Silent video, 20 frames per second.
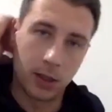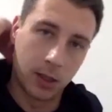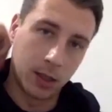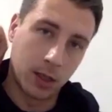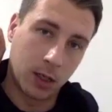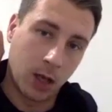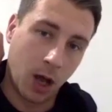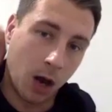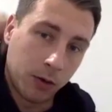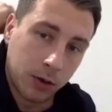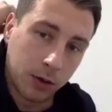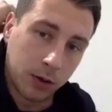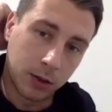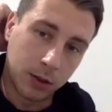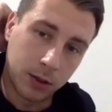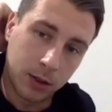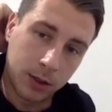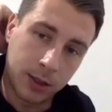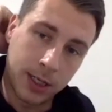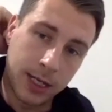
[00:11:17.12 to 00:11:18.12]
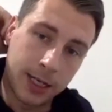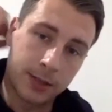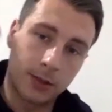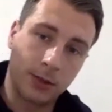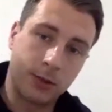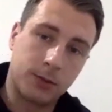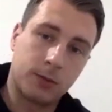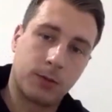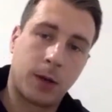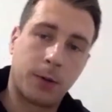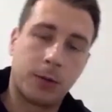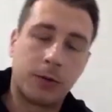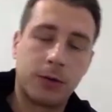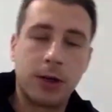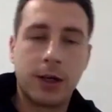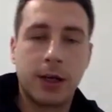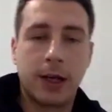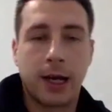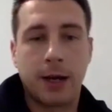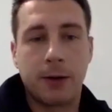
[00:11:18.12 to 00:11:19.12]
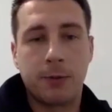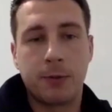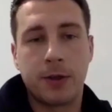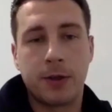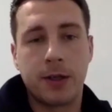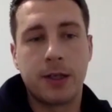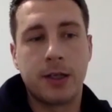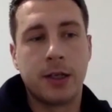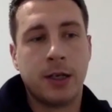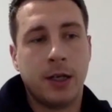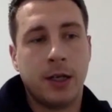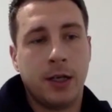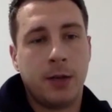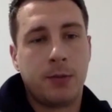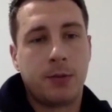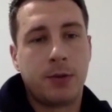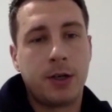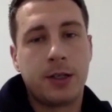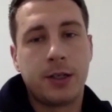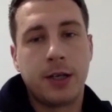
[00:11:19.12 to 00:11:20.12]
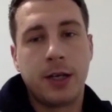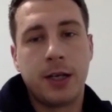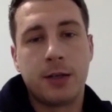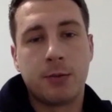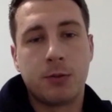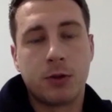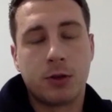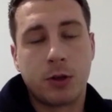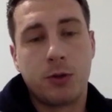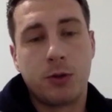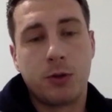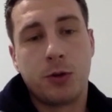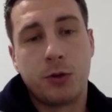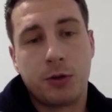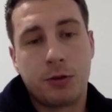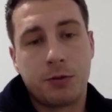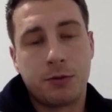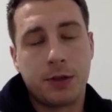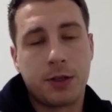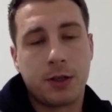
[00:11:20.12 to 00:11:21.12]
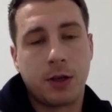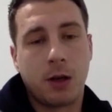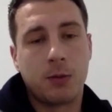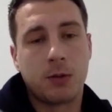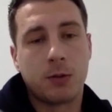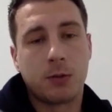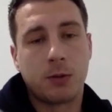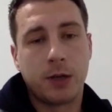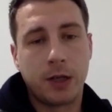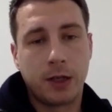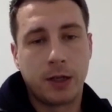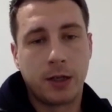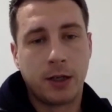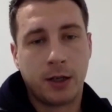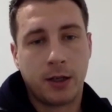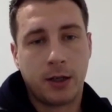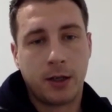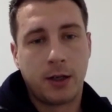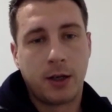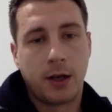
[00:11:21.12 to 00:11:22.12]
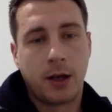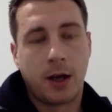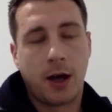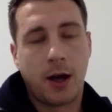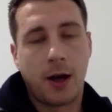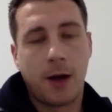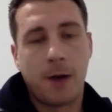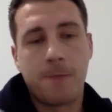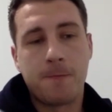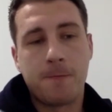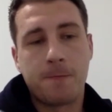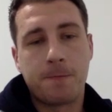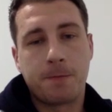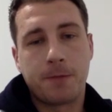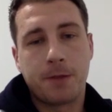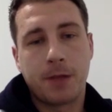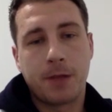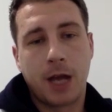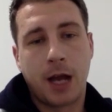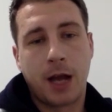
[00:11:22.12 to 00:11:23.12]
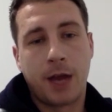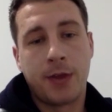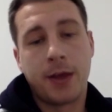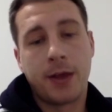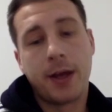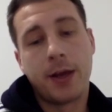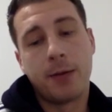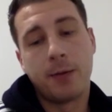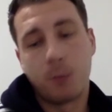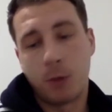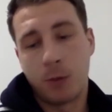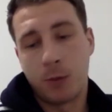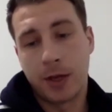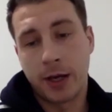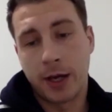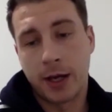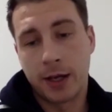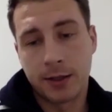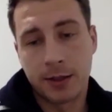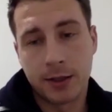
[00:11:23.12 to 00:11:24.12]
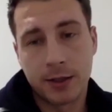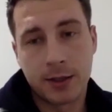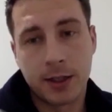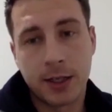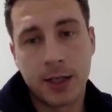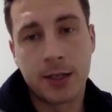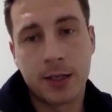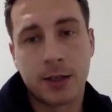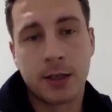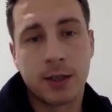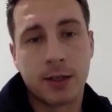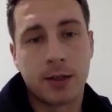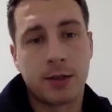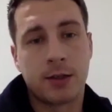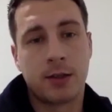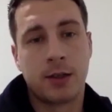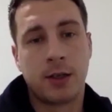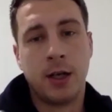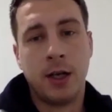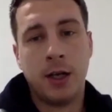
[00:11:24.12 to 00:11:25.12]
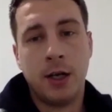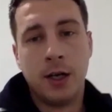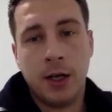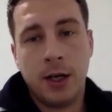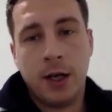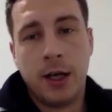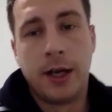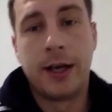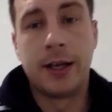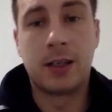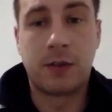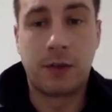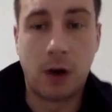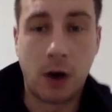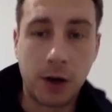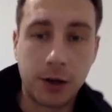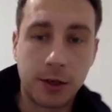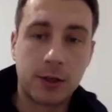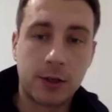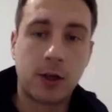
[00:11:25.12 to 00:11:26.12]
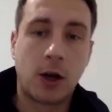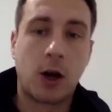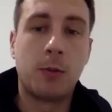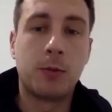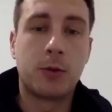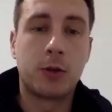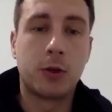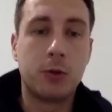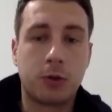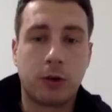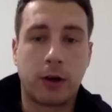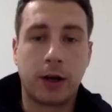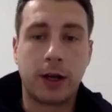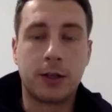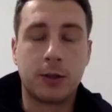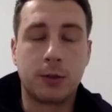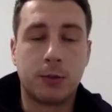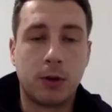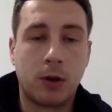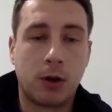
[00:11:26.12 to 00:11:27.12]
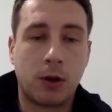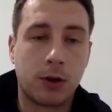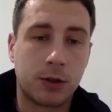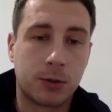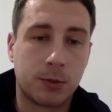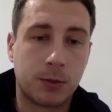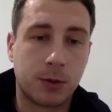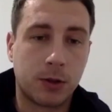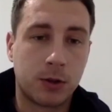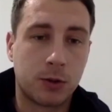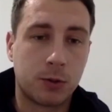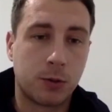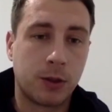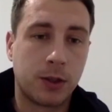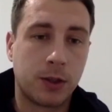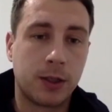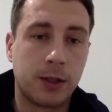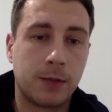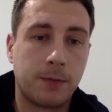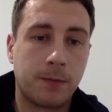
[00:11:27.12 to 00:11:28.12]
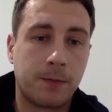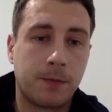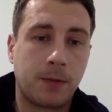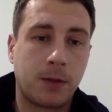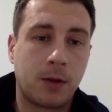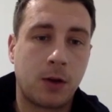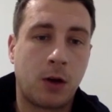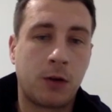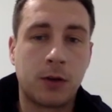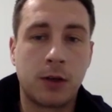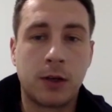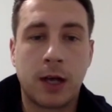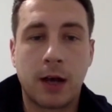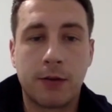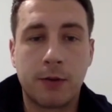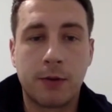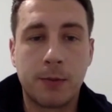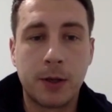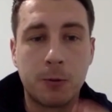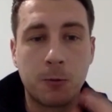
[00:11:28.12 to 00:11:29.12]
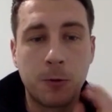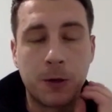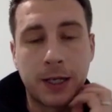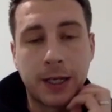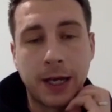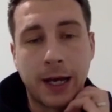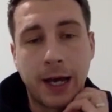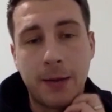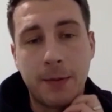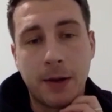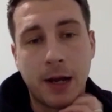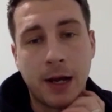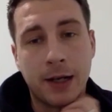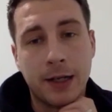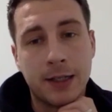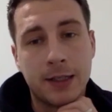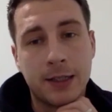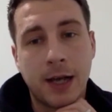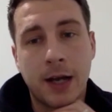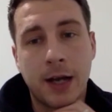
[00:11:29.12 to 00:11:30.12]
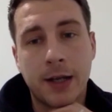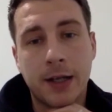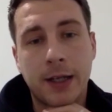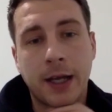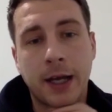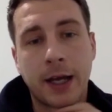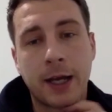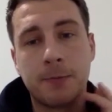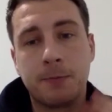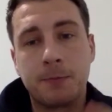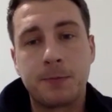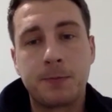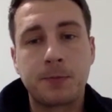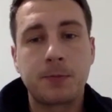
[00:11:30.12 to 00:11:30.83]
current season that we're in now, pre-season we'll do 2 to 3 times a week. And then when we get into the season, it's finding time to train, to be honest, because we often have a midweek game and a Saturday game.